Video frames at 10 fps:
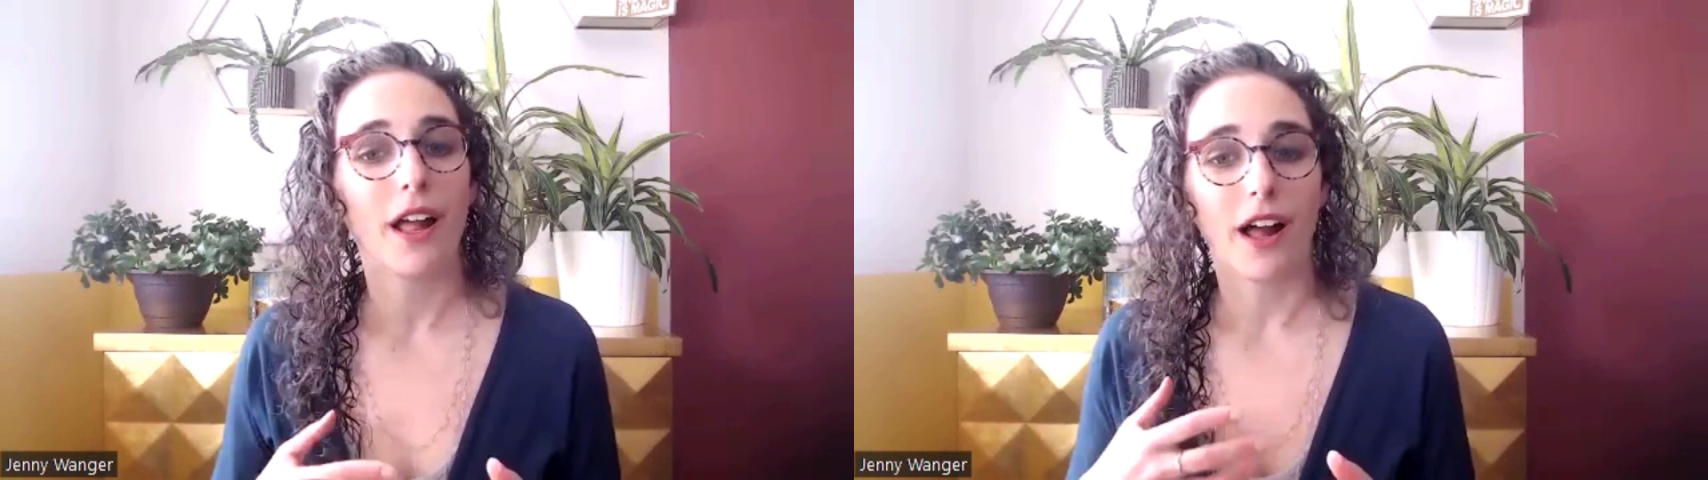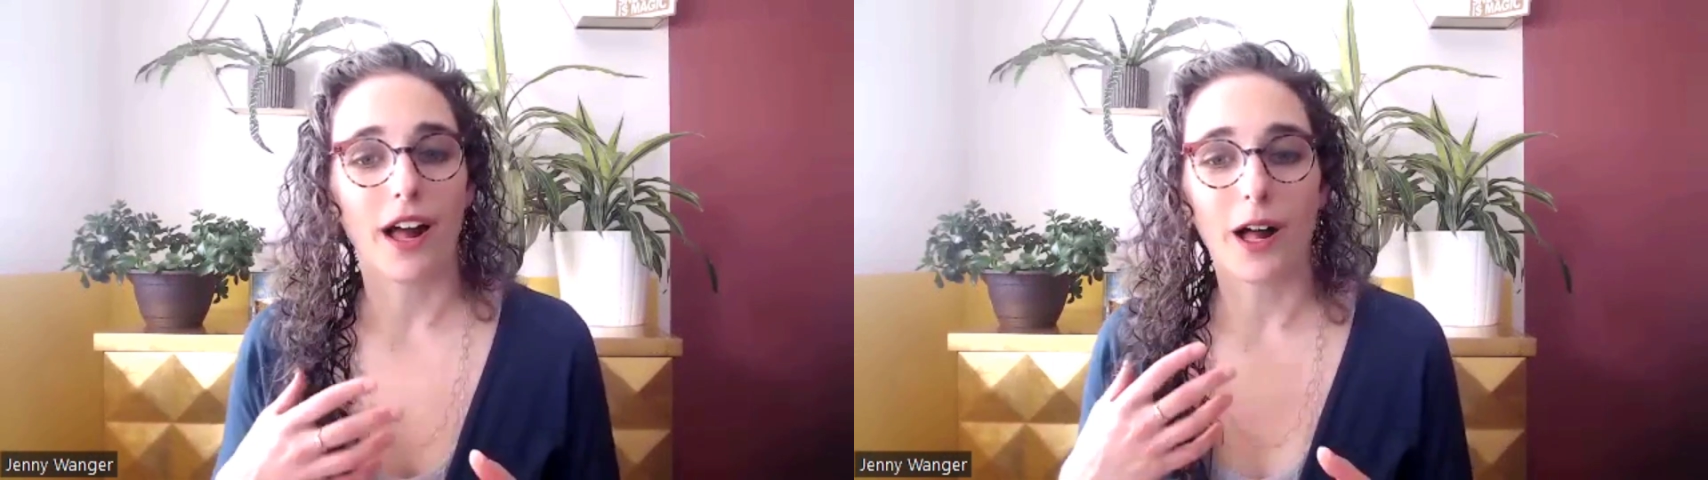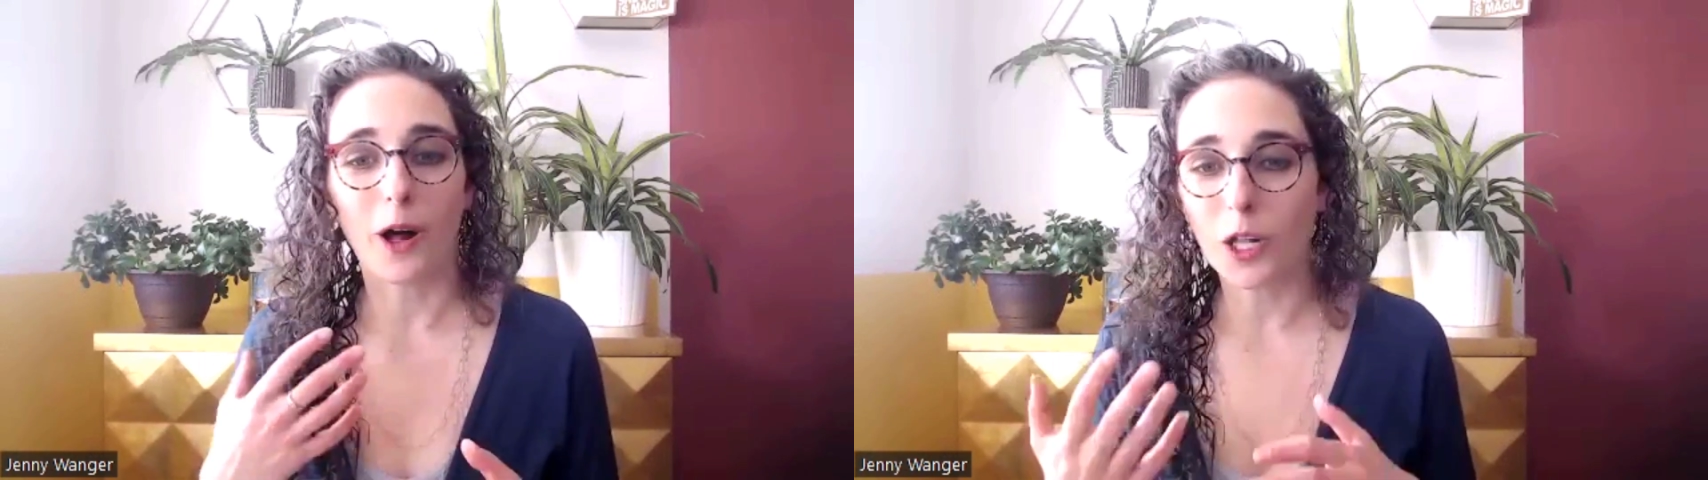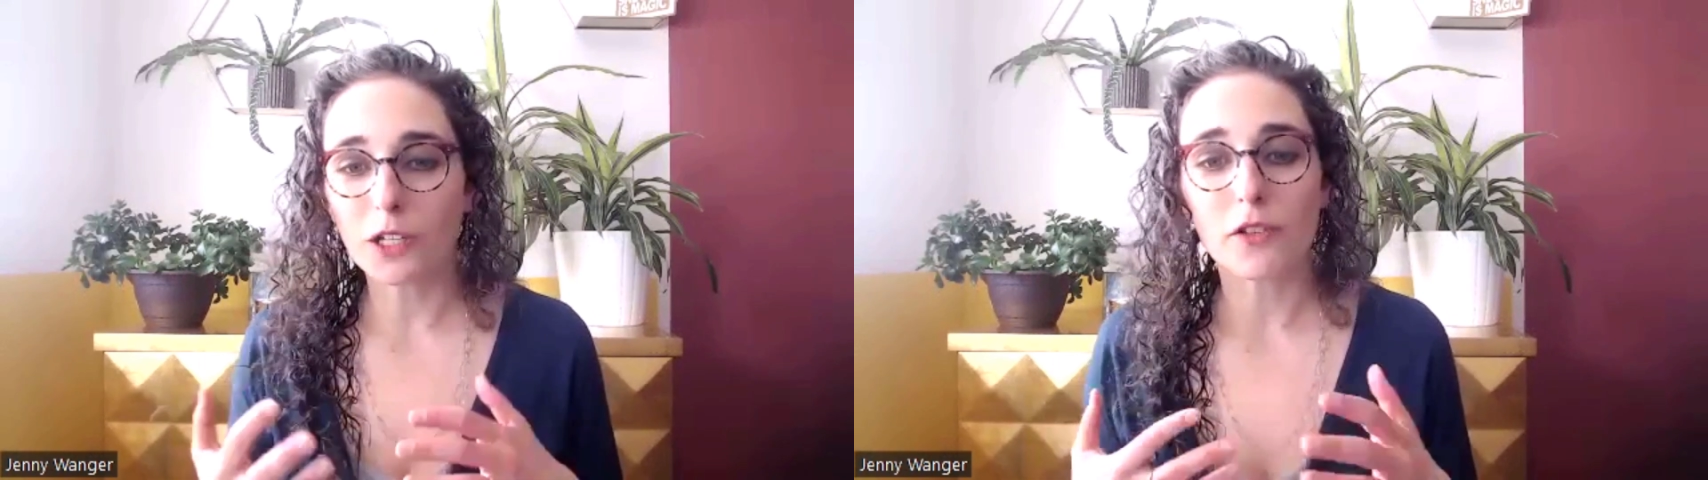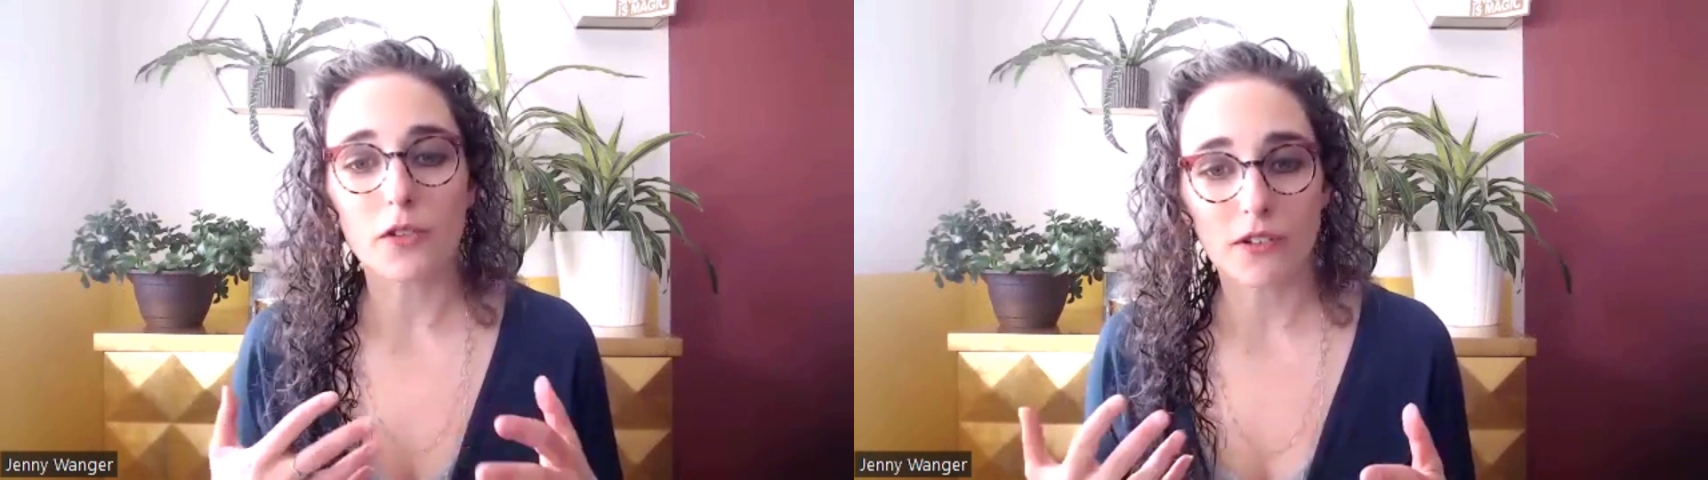All
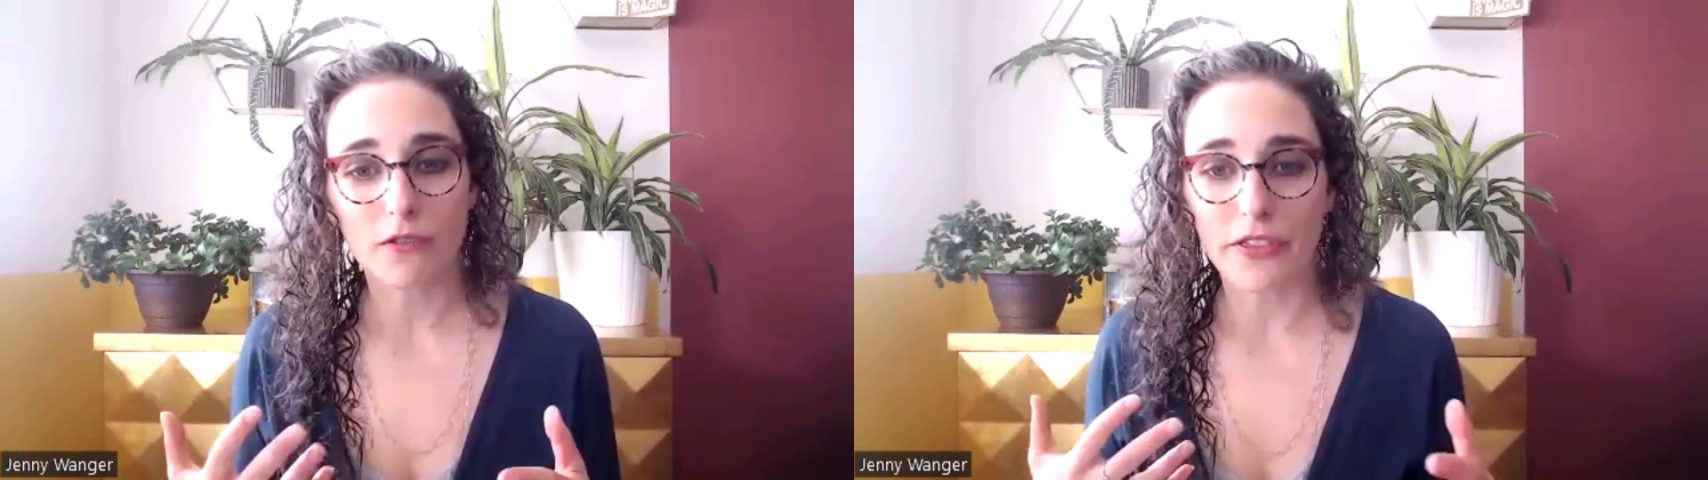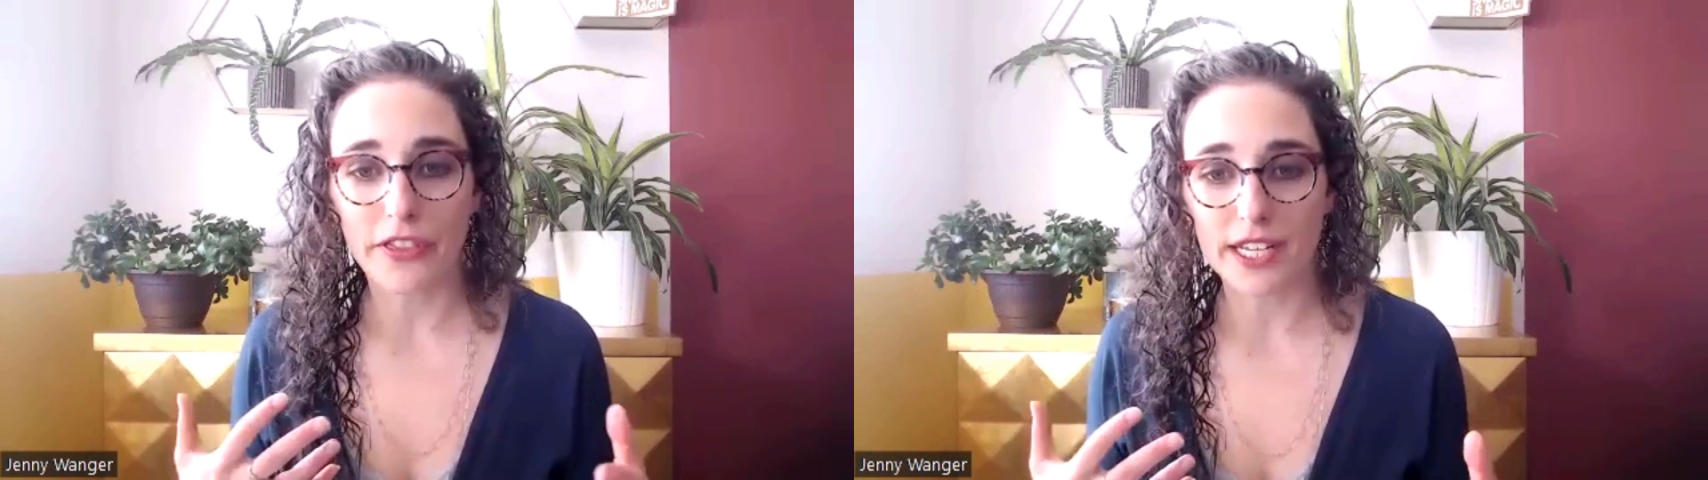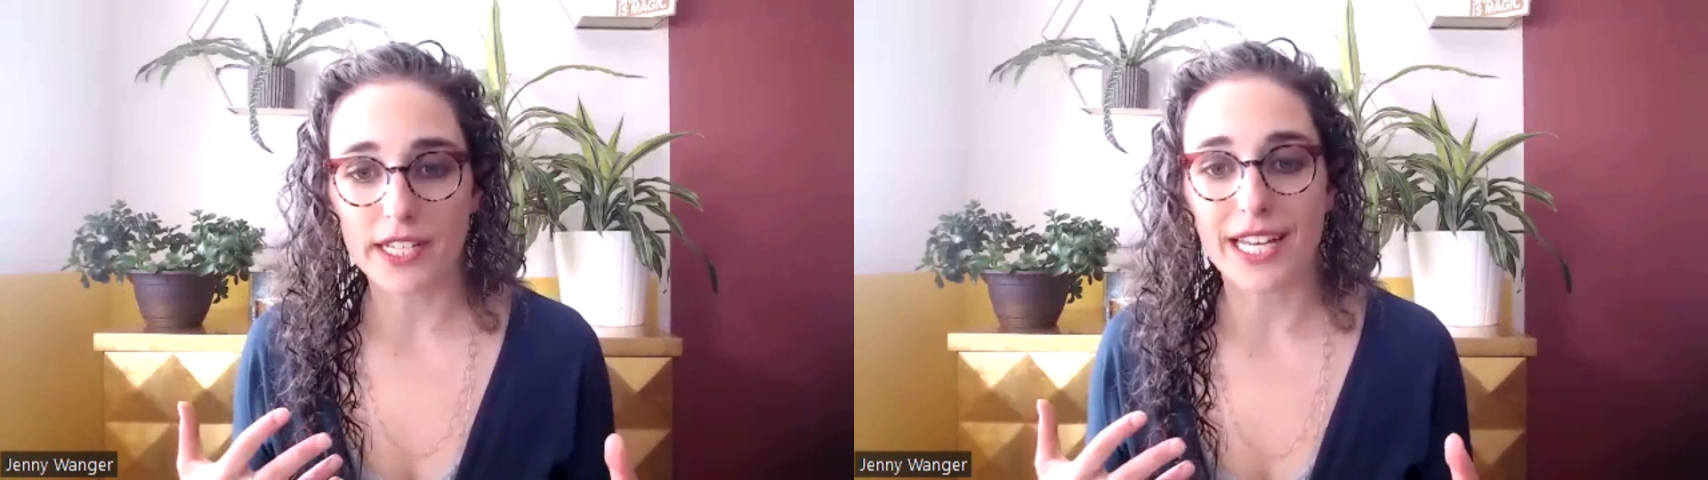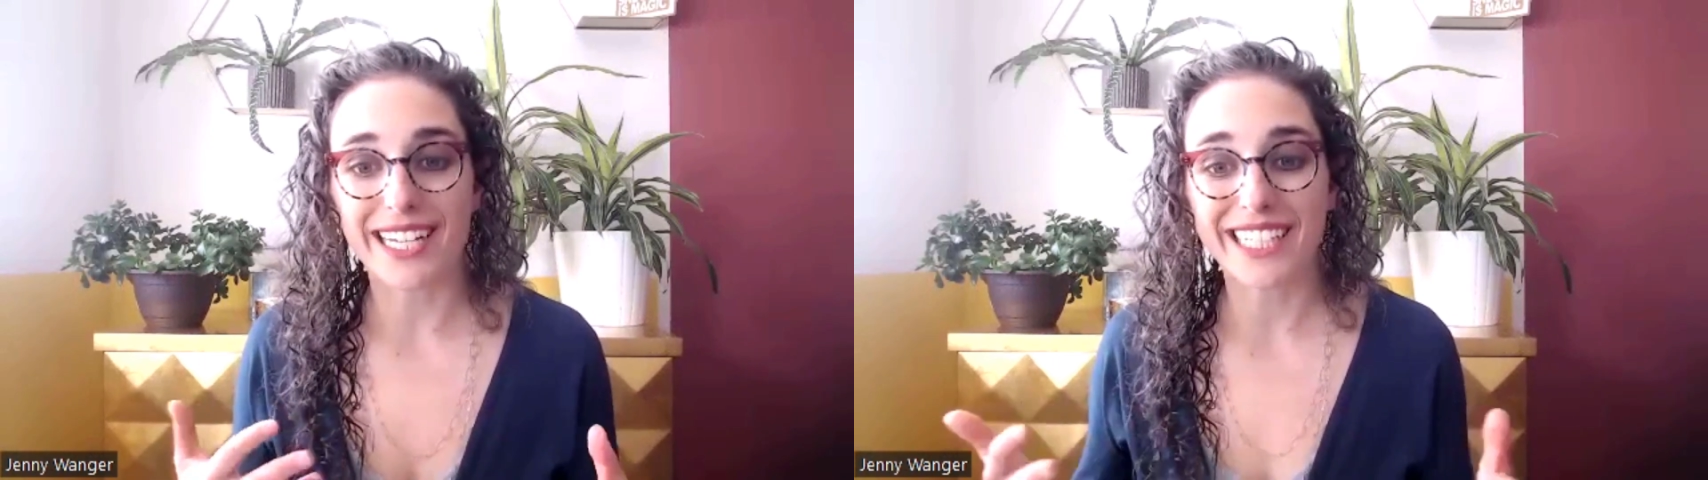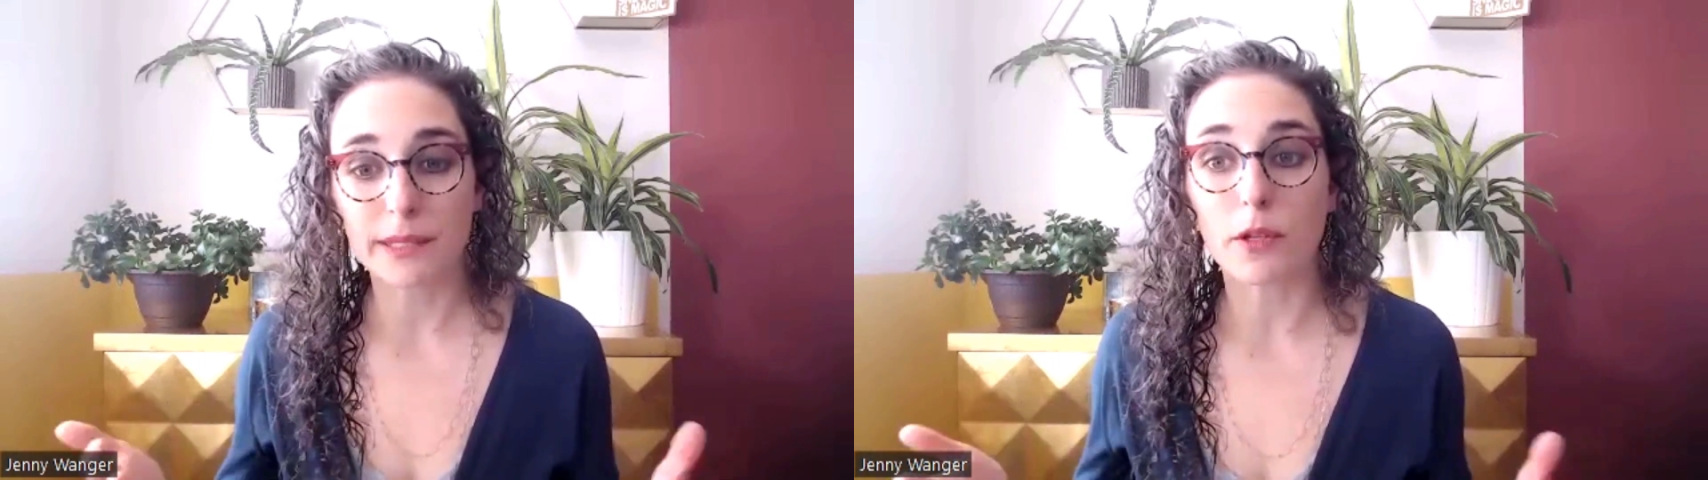of those different things that
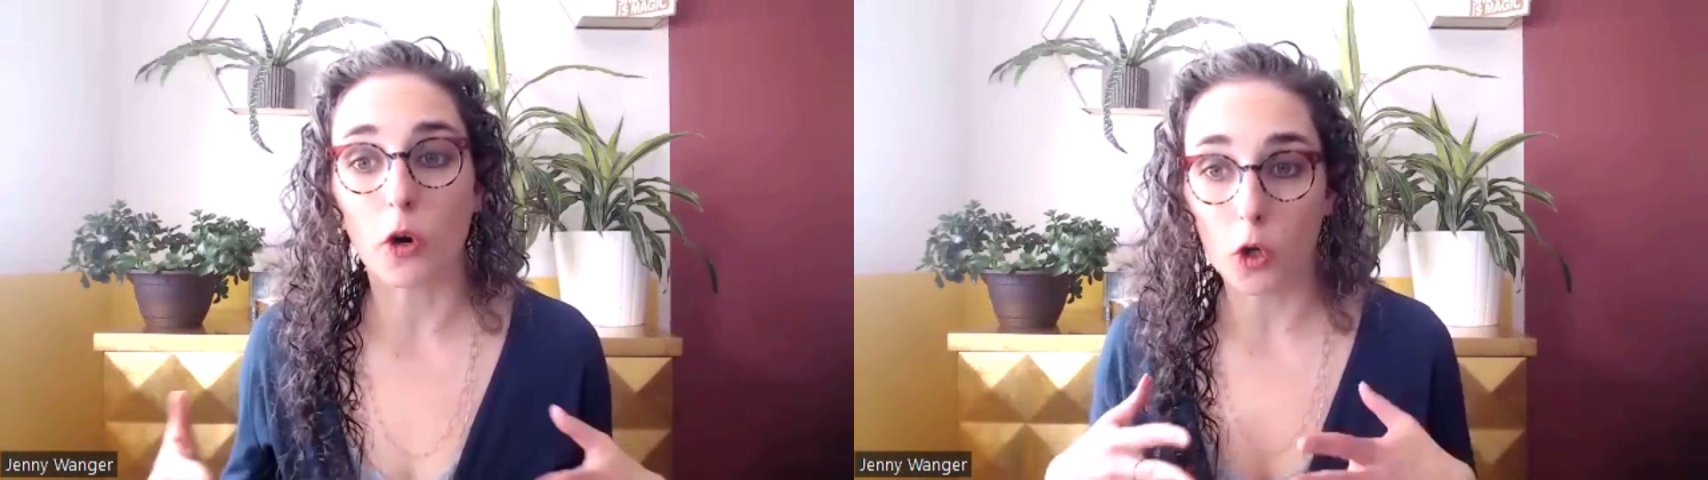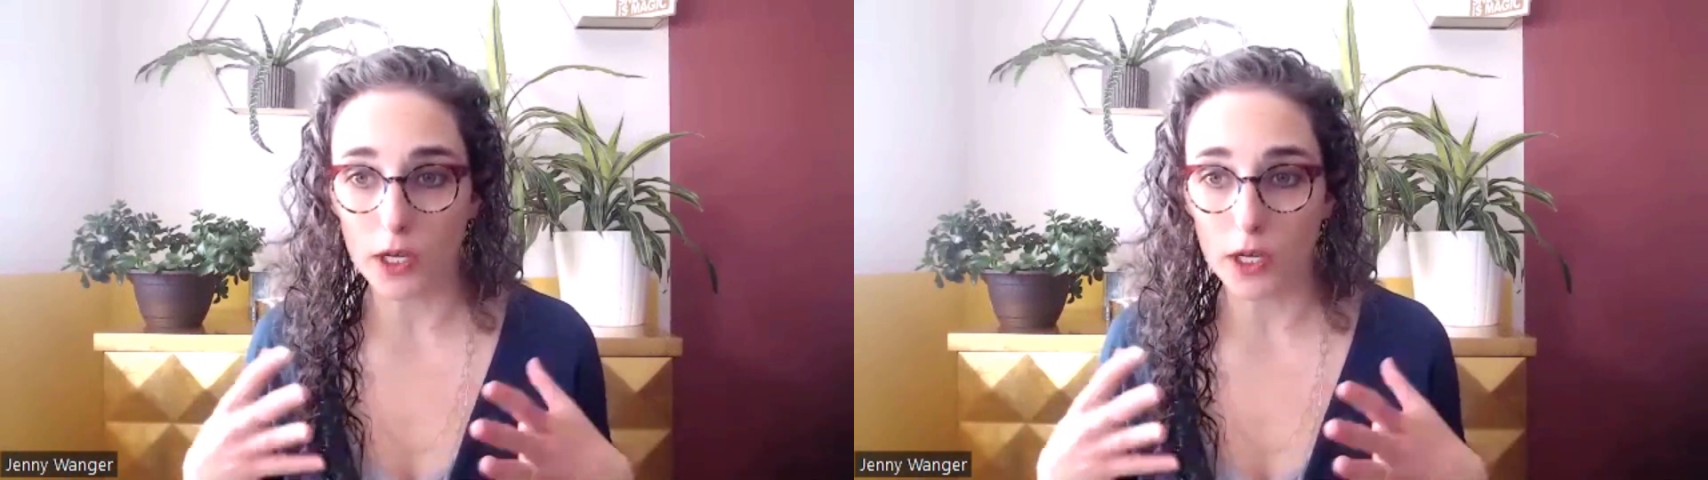keep the whole